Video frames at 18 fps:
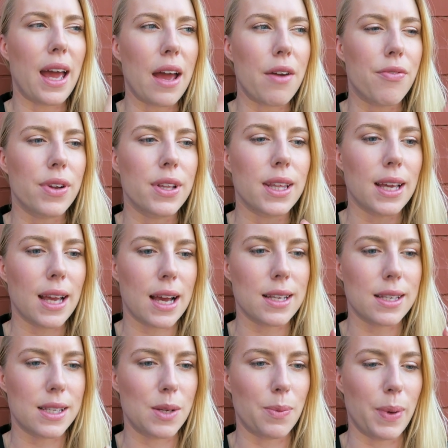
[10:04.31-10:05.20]
everything
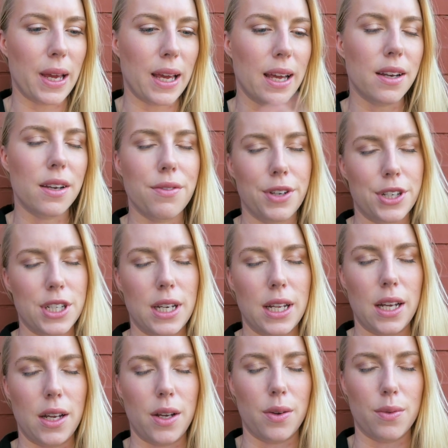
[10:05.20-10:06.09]
has to be
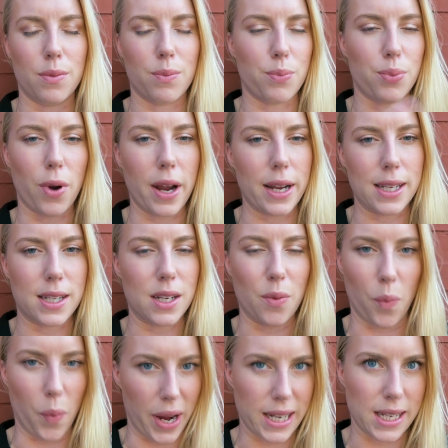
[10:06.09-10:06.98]
individually priced
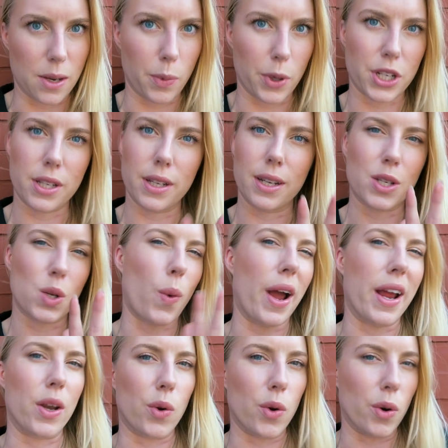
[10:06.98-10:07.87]
and weighted, which I think is
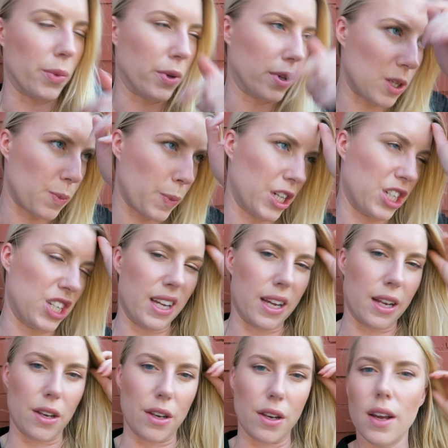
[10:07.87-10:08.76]
quite normal,
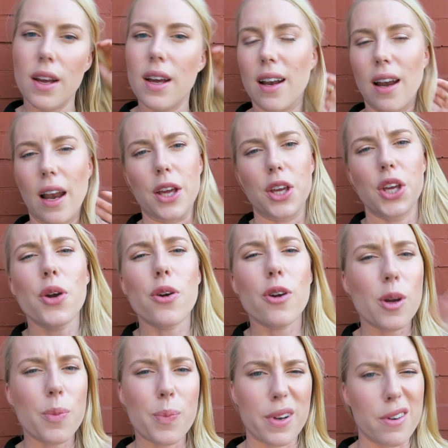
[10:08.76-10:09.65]
especially in like
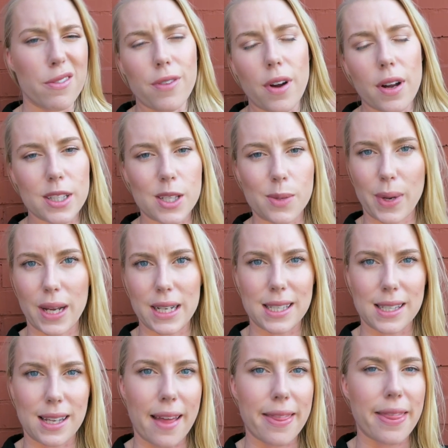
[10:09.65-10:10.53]
Europe and France and
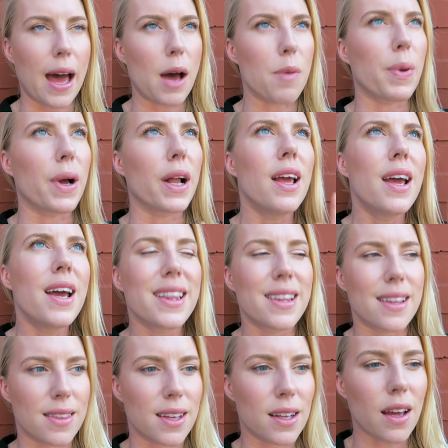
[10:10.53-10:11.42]
places like that. But
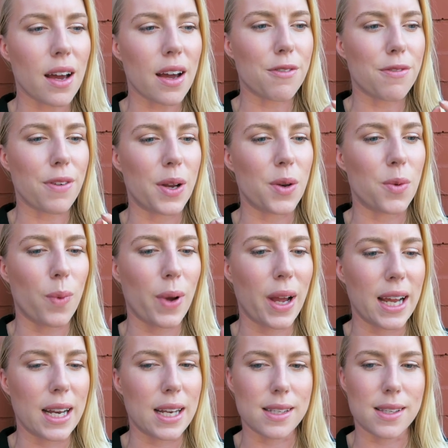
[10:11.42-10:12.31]
the thing that I find
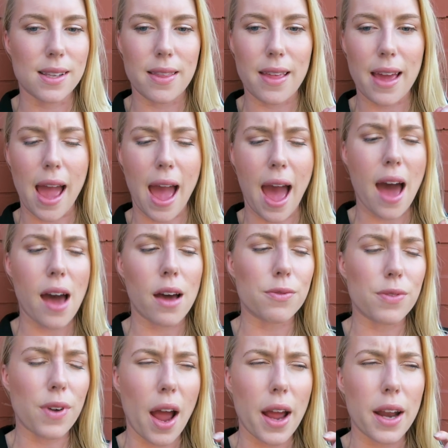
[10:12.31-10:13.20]
weird is that they
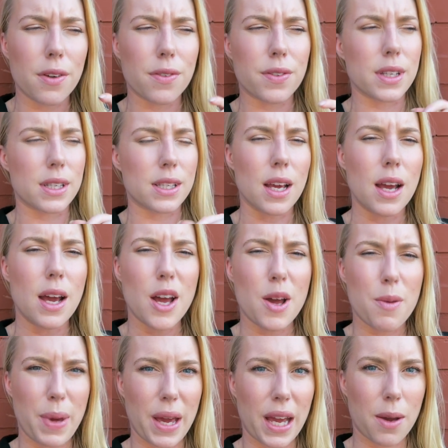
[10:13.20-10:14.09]
have kind of this
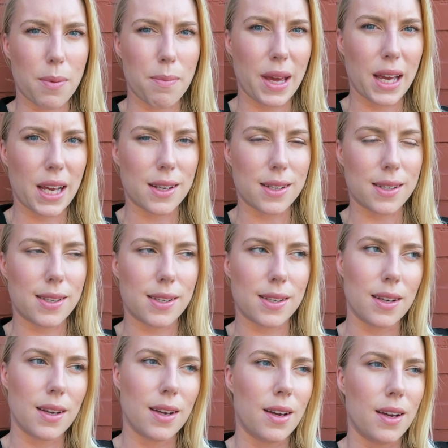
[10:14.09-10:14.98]
pick and
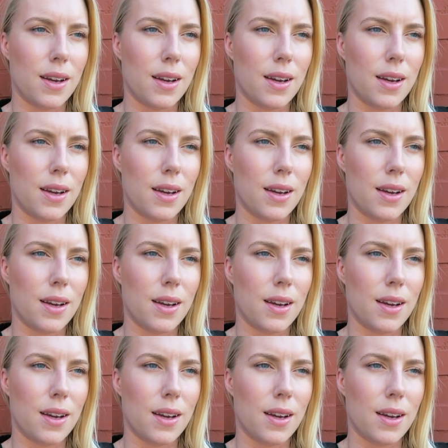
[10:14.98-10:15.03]
mix